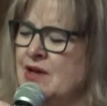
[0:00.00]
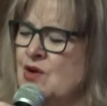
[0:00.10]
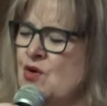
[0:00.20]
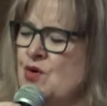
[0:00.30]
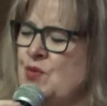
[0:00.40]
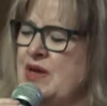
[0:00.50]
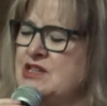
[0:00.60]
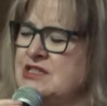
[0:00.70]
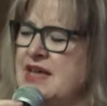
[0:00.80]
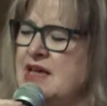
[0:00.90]
Lord, we
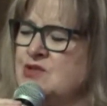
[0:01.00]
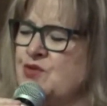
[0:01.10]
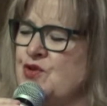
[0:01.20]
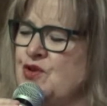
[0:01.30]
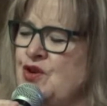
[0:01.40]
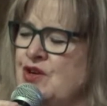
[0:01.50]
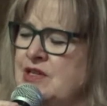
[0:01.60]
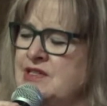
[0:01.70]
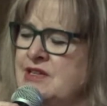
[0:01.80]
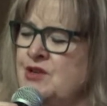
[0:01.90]
just ask for your
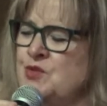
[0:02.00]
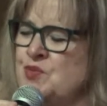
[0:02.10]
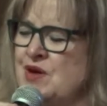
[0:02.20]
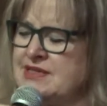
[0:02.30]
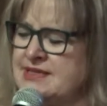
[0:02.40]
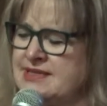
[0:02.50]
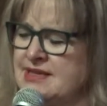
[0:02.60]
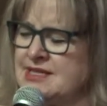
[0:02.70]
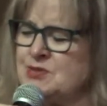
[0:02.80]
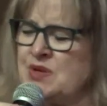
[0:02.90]
continued presence
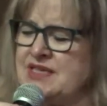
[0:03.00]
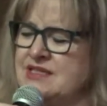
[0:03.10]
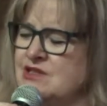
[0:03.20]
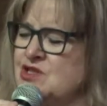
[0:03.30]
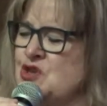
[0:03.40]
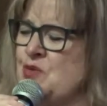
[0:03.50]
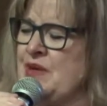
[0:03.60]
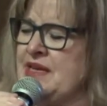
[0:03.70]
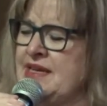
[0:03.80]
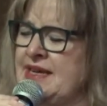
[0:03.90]
in this place. There's so
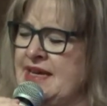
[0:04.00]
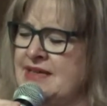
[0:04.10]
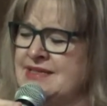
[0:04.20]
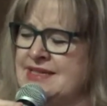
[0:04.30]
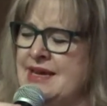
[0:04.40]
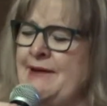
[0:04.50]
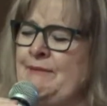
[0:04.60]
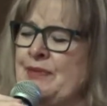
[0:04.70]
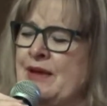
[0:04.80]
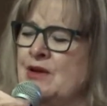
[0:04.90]
many needs.
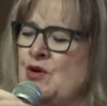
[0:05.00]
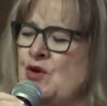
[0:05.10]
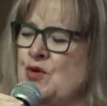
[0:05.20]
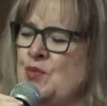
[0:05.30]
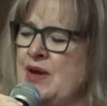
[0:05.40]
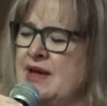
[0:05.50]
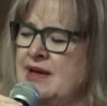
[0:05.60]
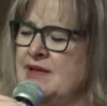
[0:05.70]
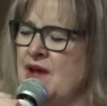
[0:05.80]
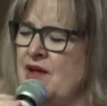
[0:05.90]
Lord,
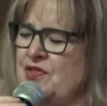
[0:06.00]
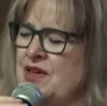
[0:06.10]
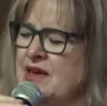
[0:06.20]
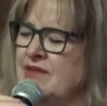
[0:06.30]
we uh, think